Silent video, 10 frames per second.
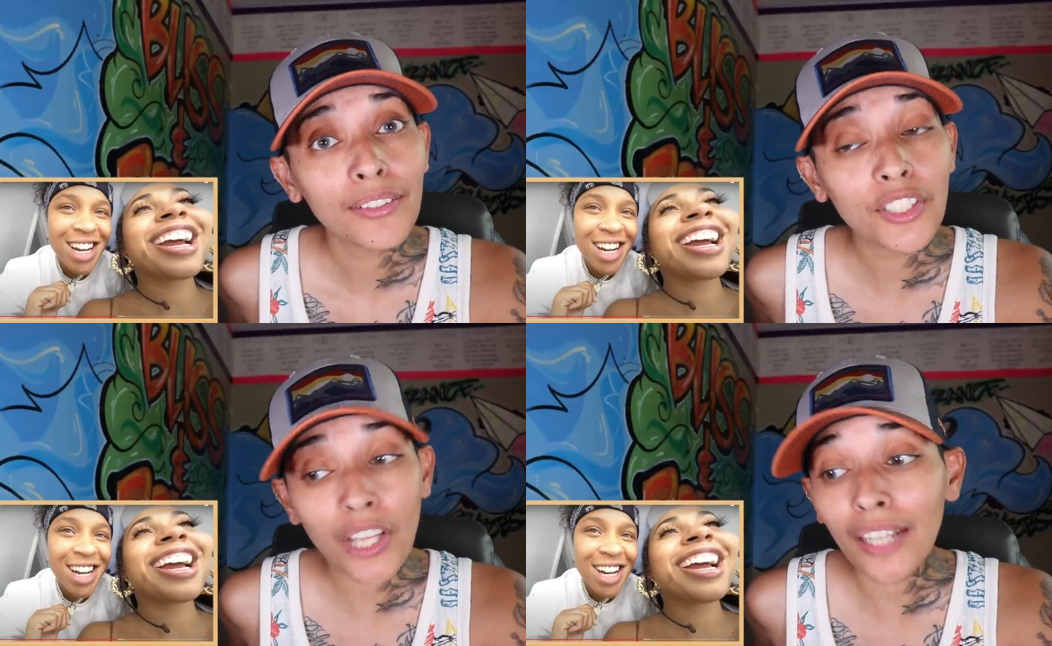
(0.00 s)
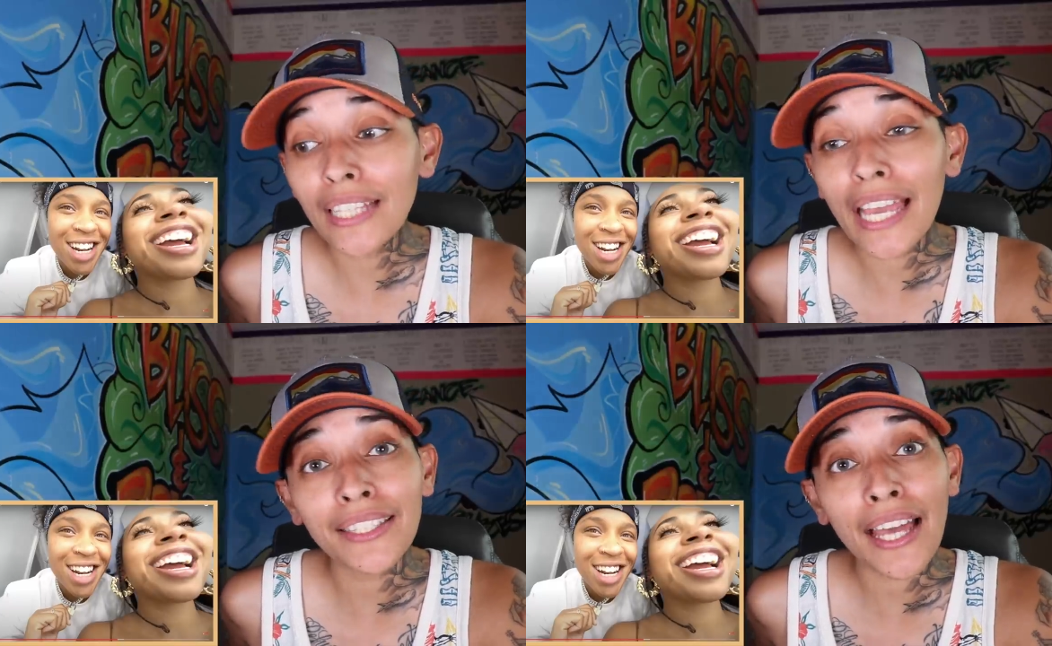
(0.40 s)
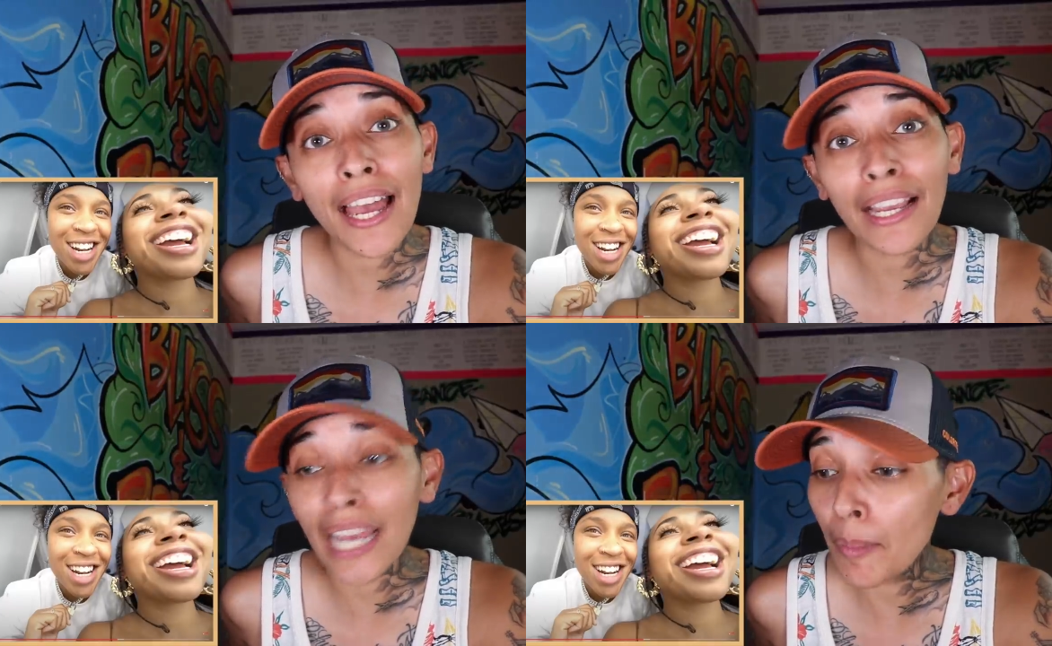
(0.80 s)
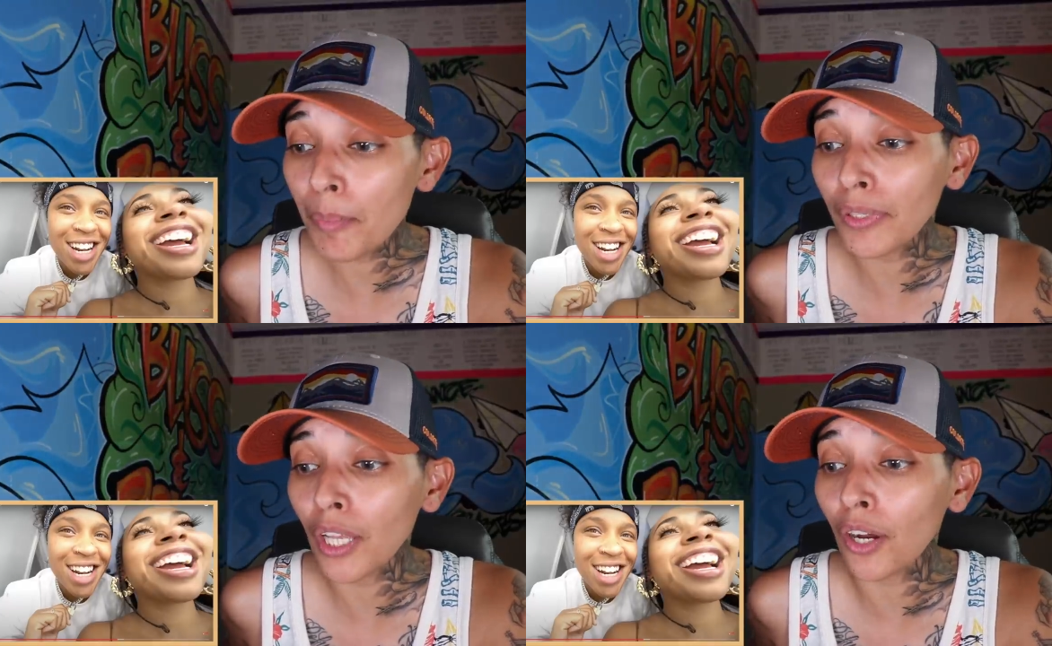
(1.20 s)
Speaker 1: Do y'all like that?
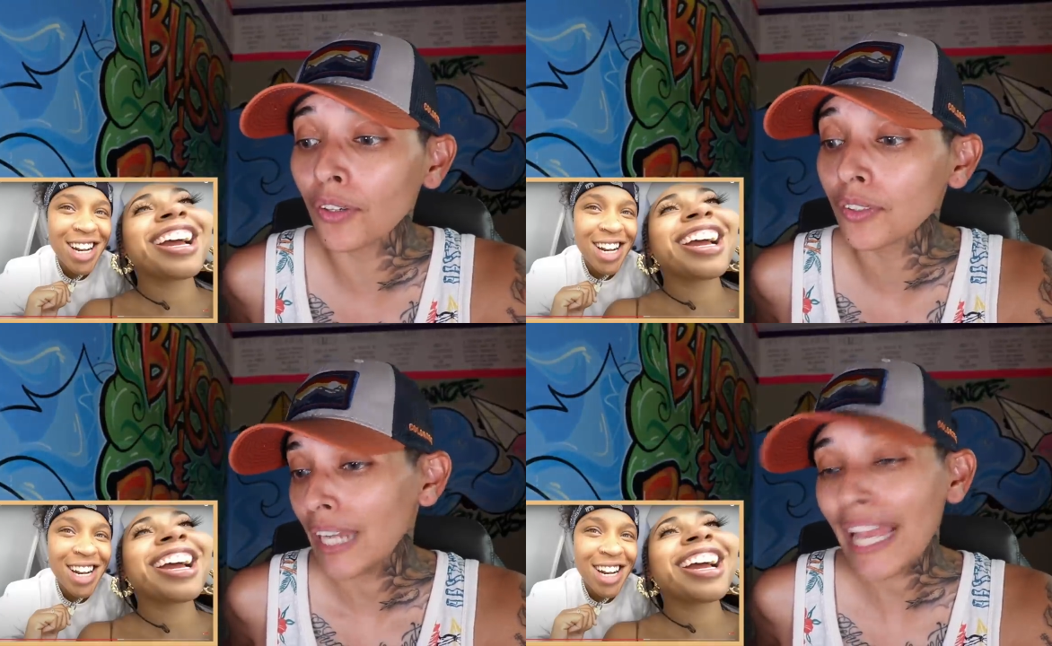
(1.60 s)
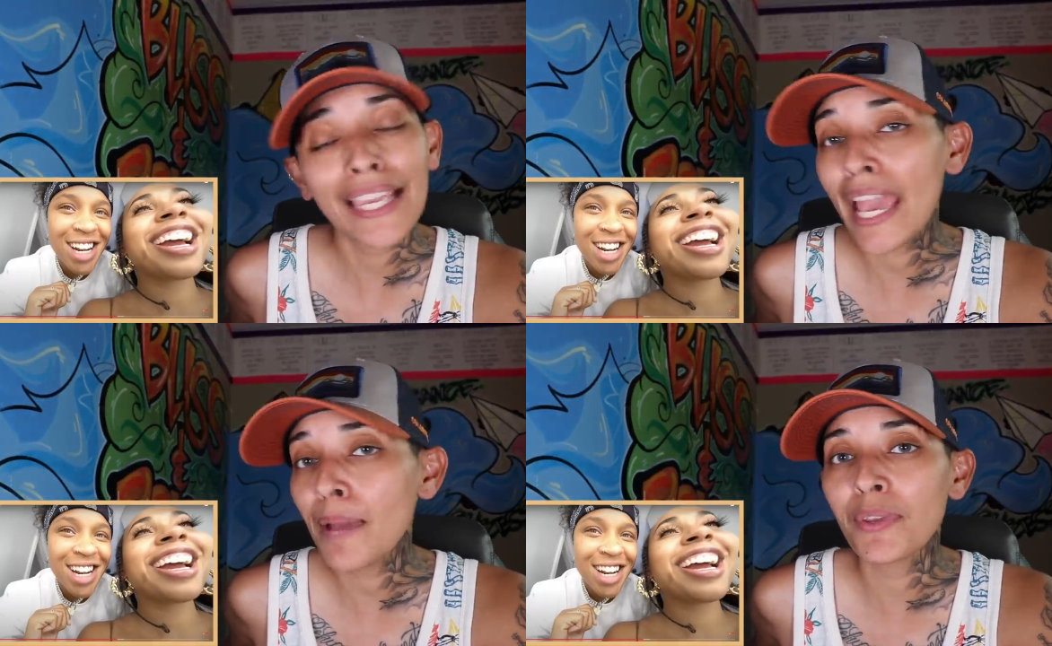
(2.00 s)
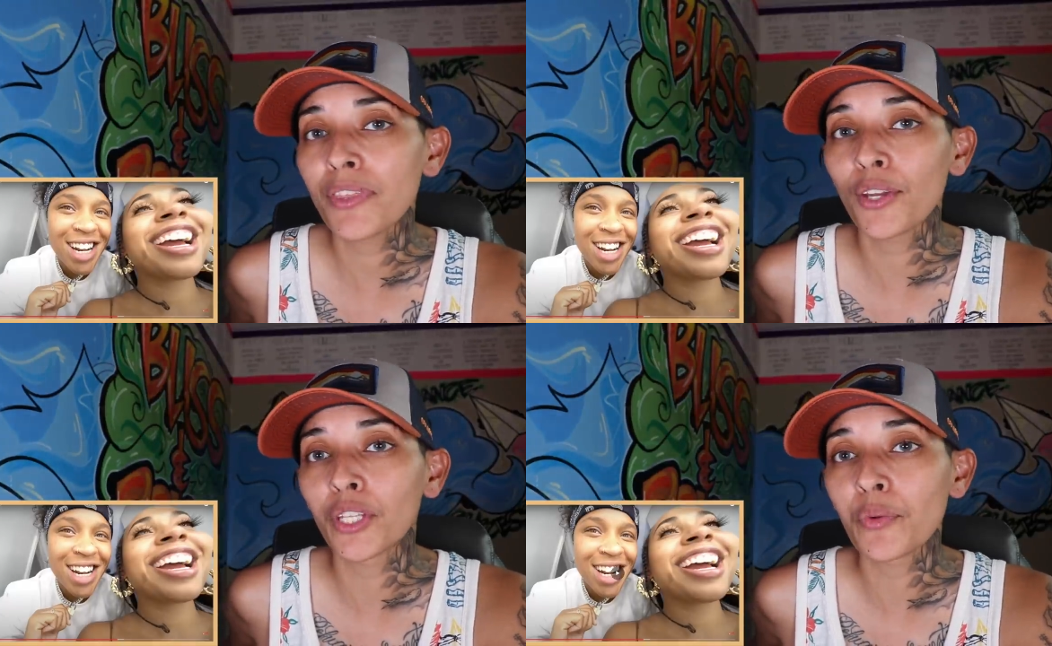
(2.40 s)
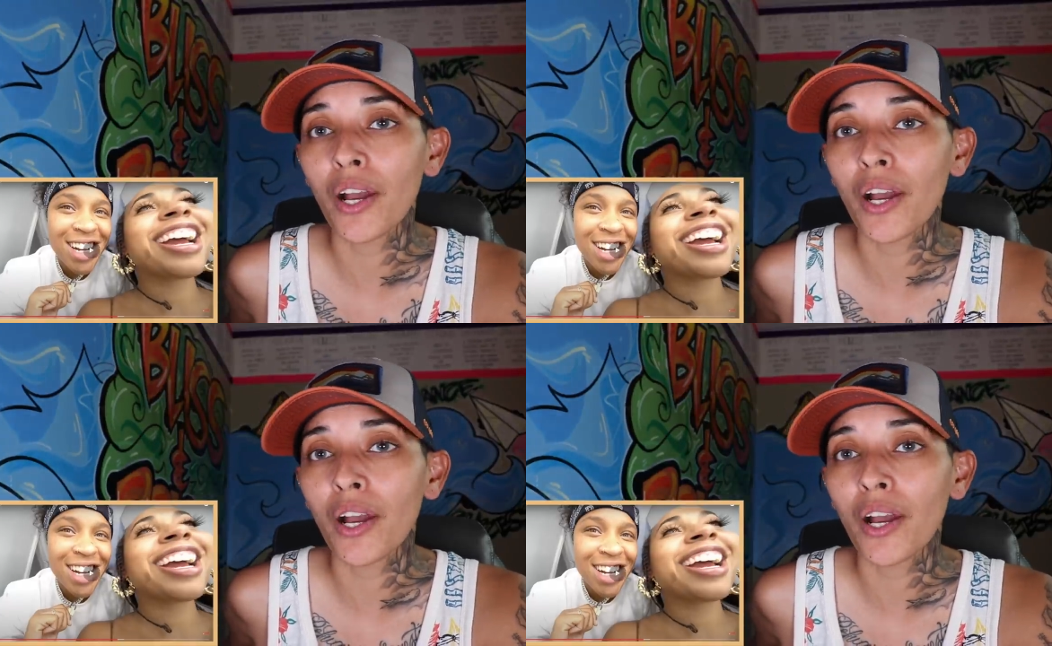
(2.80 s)
Comment below. I can't be the only